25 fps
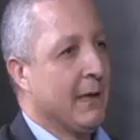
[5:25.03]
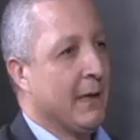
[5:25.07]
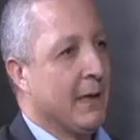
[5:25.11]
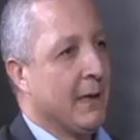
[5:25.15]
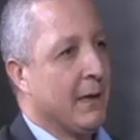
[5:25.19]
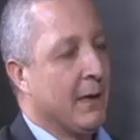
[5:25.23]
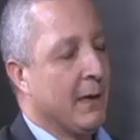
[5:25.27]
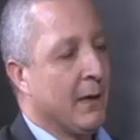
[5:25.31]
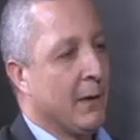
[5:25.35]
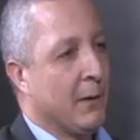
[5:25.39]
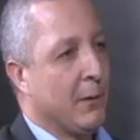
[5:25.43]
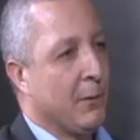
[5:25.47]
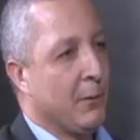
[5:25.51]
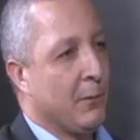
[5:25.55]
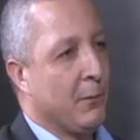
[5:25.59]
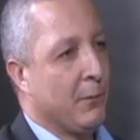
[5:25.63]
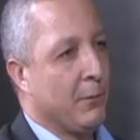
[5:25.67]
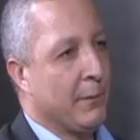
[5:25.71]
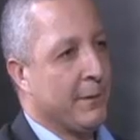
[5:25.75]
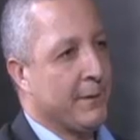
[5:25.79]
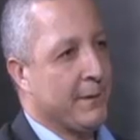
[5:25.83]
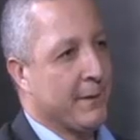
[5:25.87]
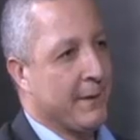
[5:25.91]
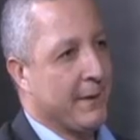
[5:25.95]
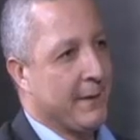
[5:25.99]

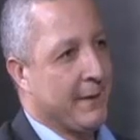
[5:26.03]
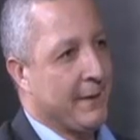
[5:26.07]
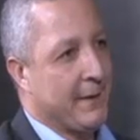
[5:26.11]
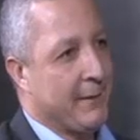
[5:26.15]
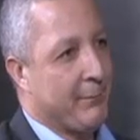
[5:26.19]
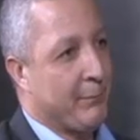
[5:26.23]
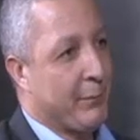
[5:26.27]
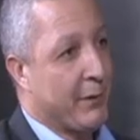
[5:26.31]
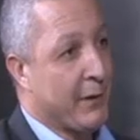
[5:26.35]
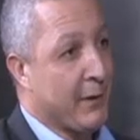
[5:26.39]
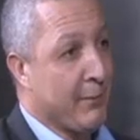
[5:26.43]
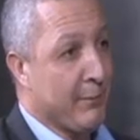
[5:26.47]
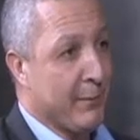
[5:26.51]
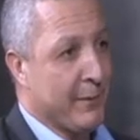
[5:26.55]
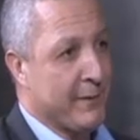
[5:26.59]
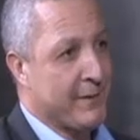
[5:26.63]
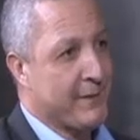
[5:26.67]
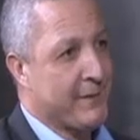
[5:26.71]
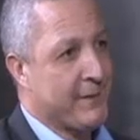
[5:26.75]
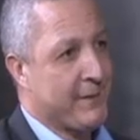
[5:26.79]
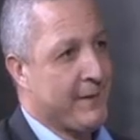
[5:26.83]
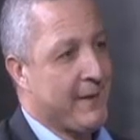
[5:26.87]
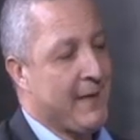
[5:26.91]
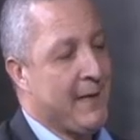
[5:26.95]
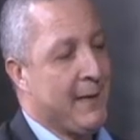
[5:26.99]
With a pyramid
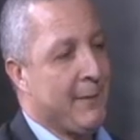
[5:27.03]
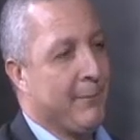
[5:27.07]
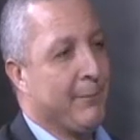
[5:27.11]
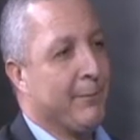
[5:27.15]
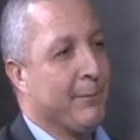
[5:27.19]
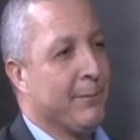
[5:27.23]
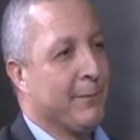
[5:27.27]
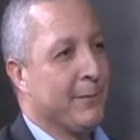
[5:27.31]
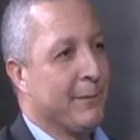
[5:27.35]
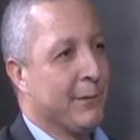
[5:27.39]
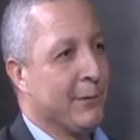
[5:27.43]
scheme,